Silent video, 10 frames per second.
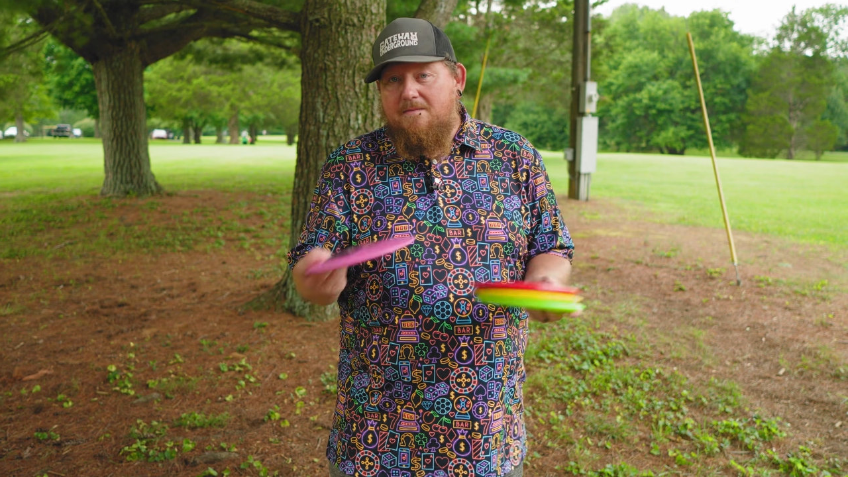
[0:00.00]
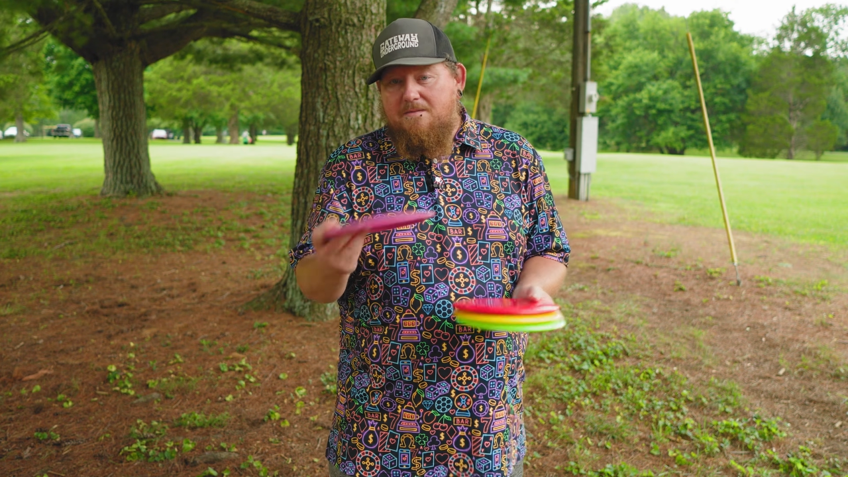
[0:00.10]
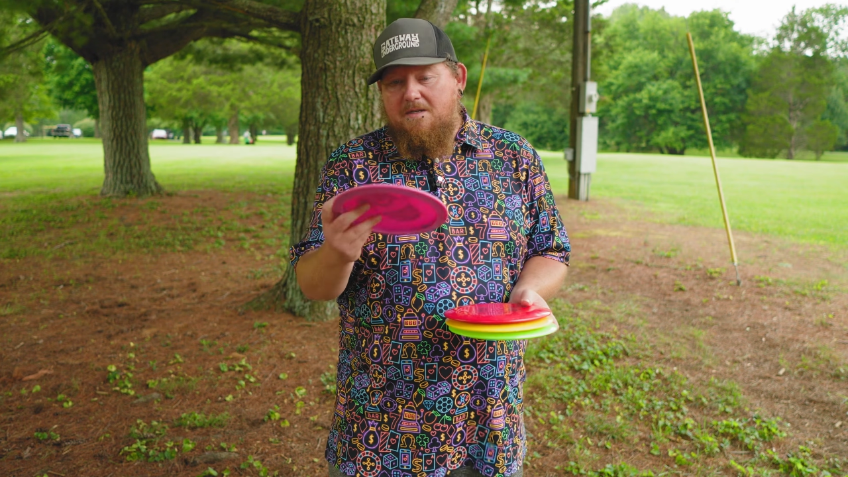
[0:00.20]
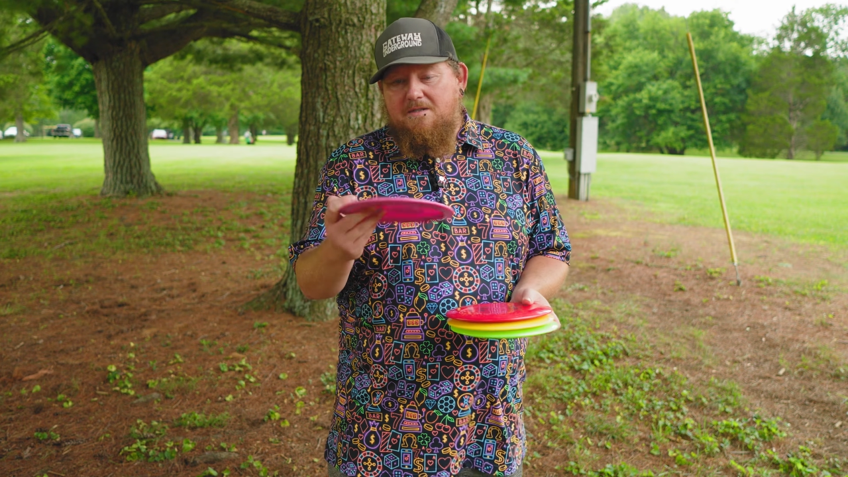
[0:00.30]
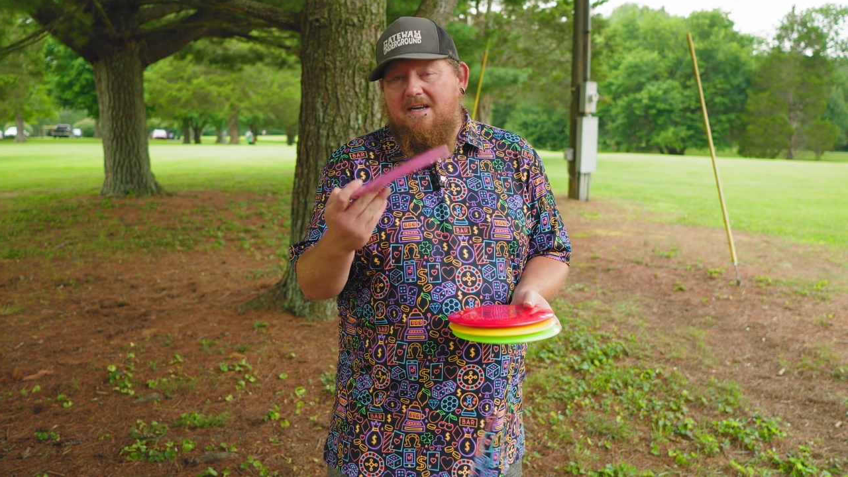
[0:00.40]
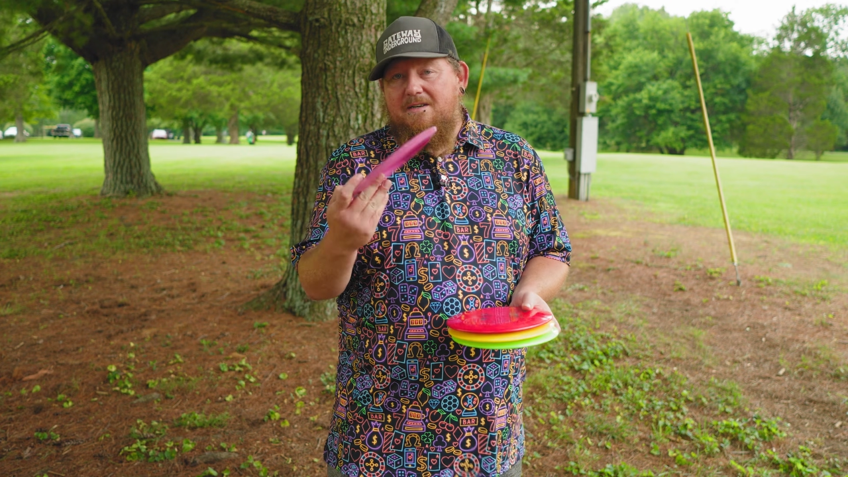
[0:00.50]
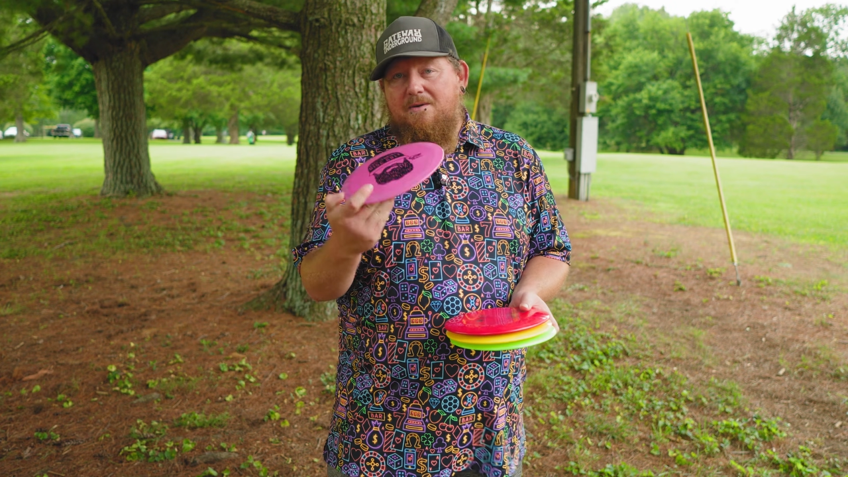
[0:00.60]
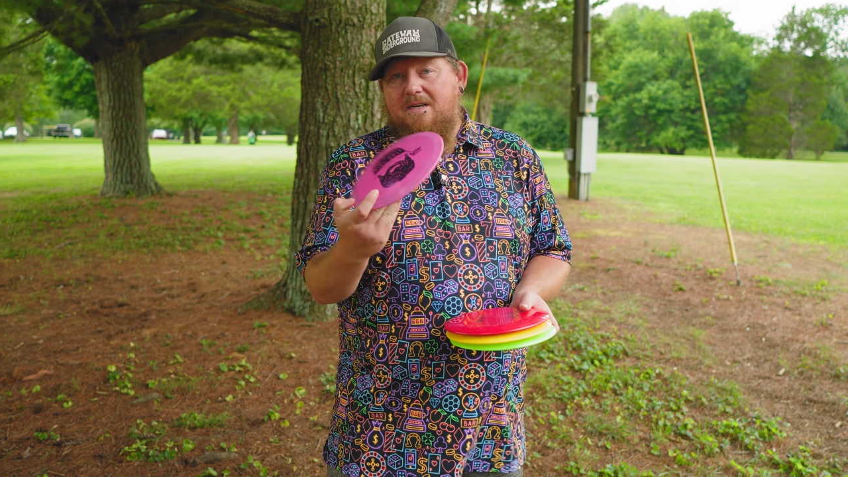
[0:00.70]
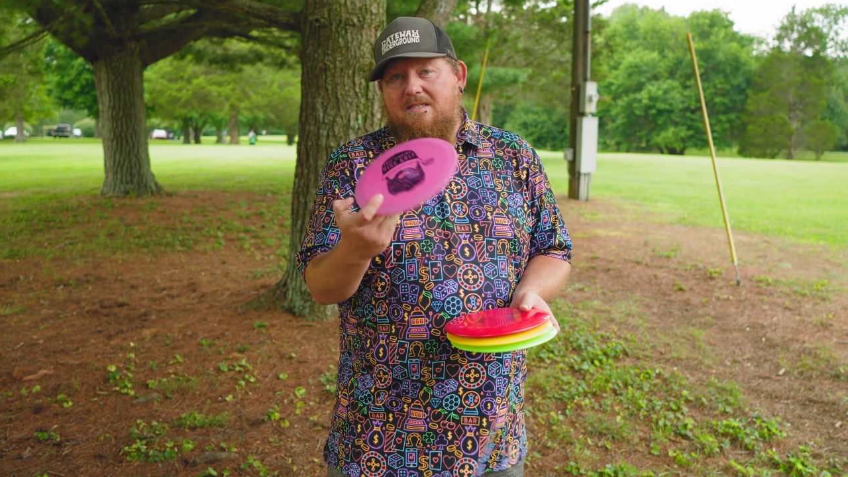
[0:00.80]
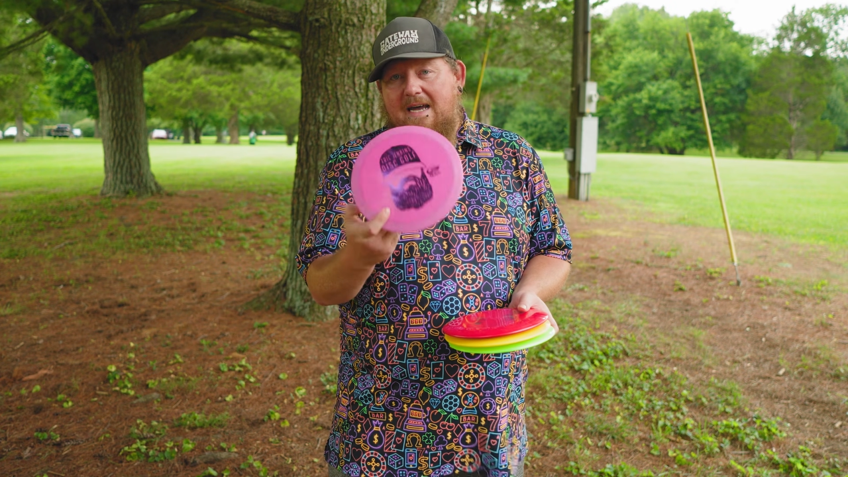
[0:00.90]
as much as I
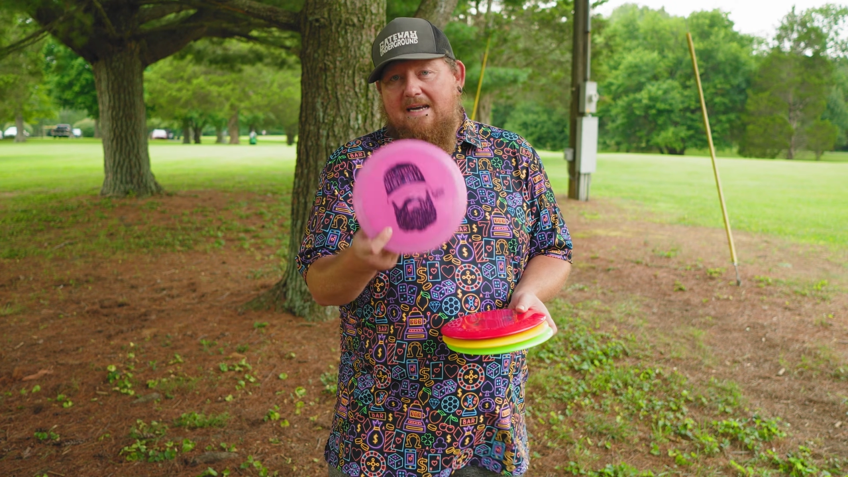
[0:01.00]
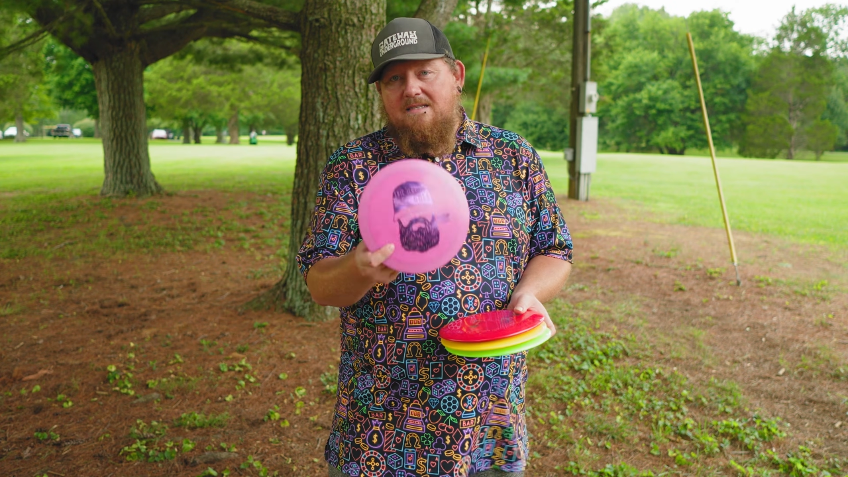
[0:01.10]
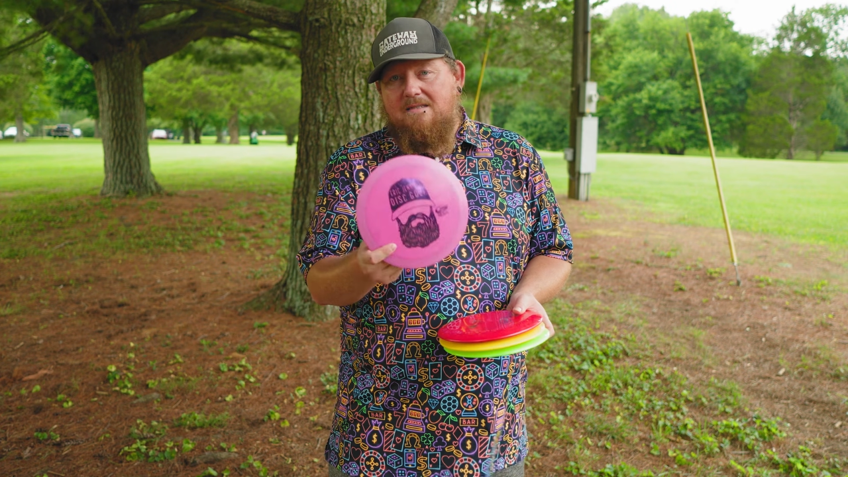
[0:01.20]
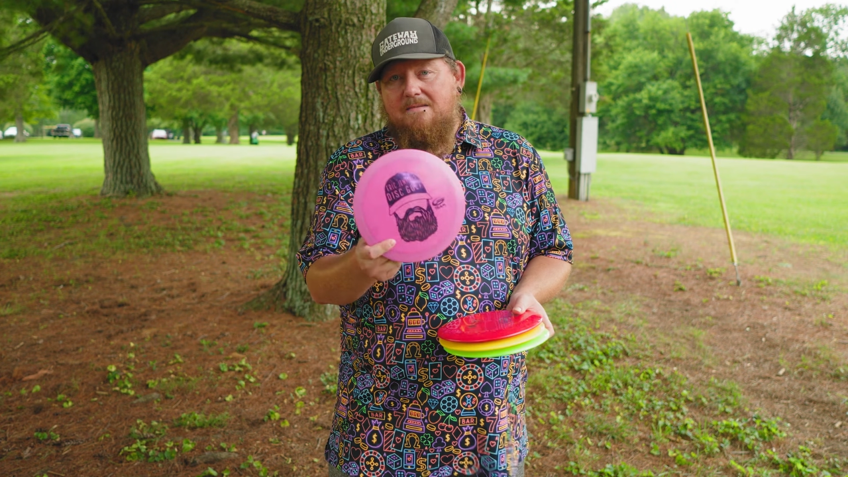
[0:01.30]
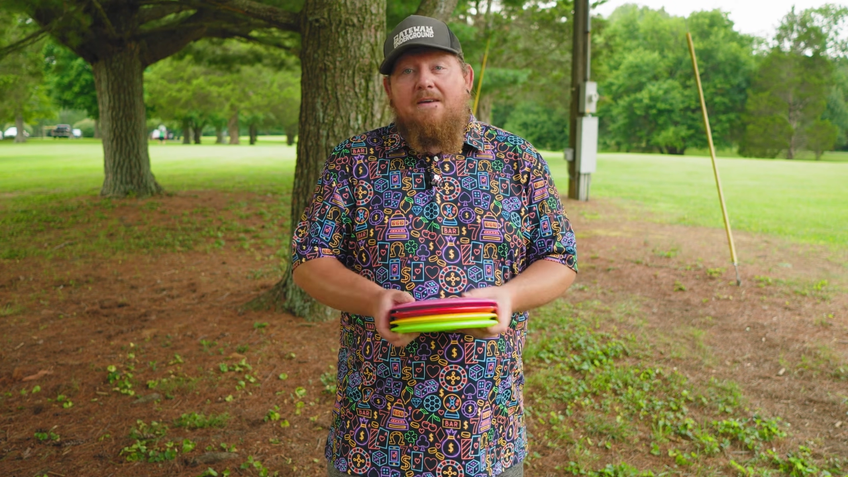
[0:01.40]
do an Assassin.